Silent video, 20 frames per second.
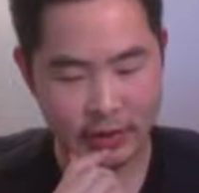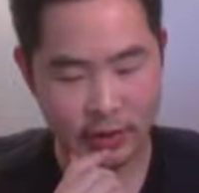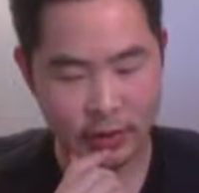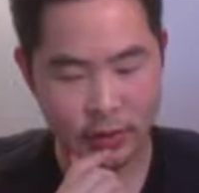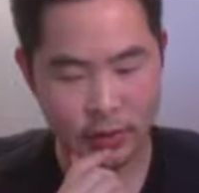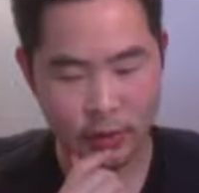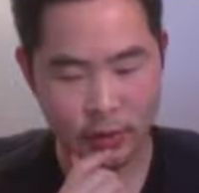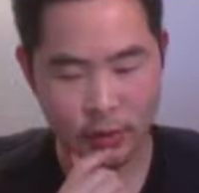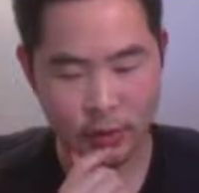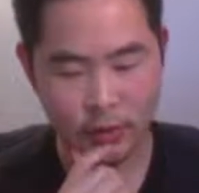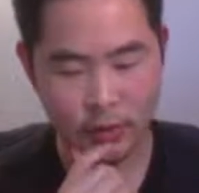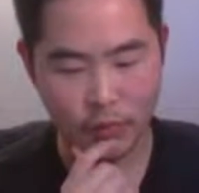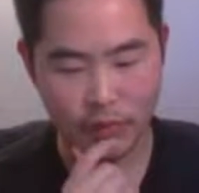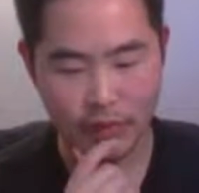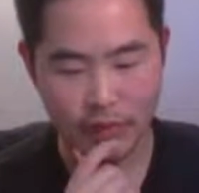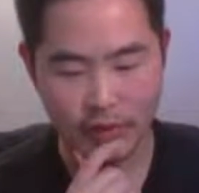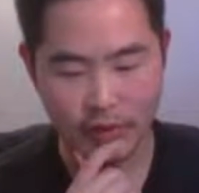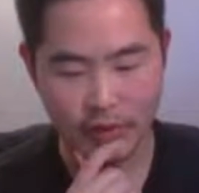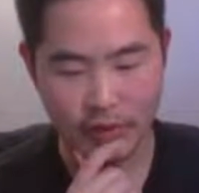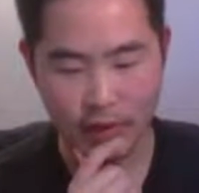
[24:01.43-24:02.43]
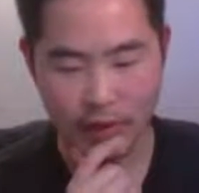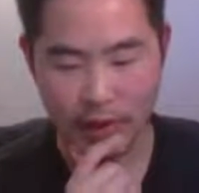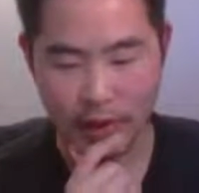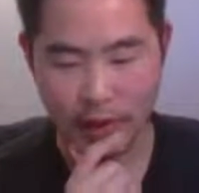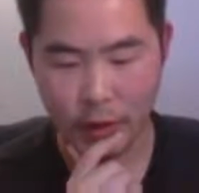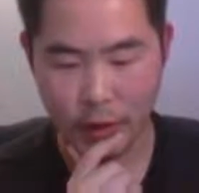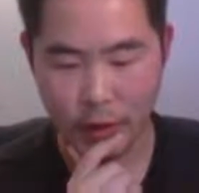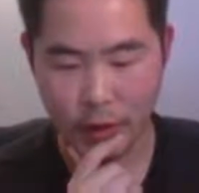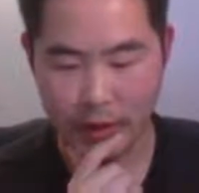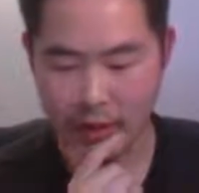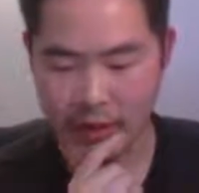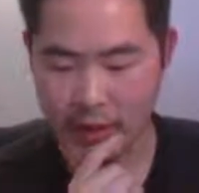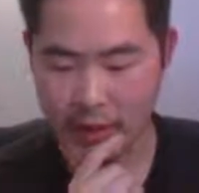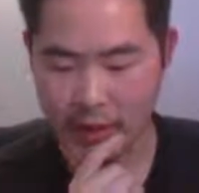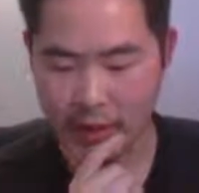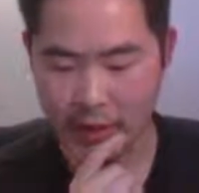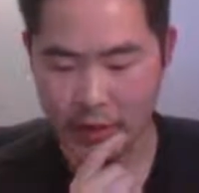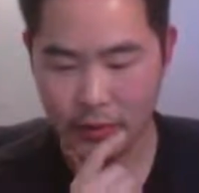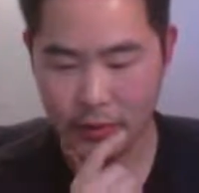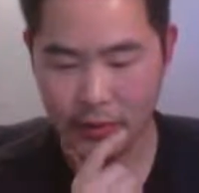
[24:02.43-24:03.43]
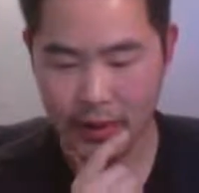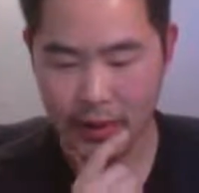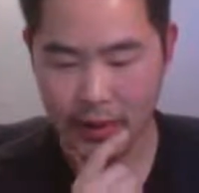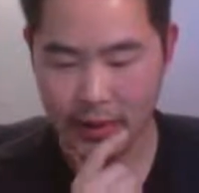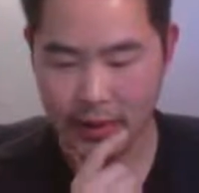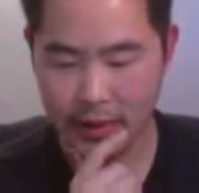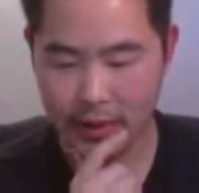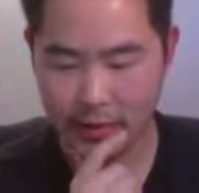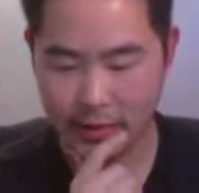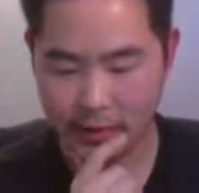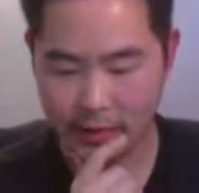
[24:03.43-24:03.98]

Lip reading: 2 orb, which is an AoE heal and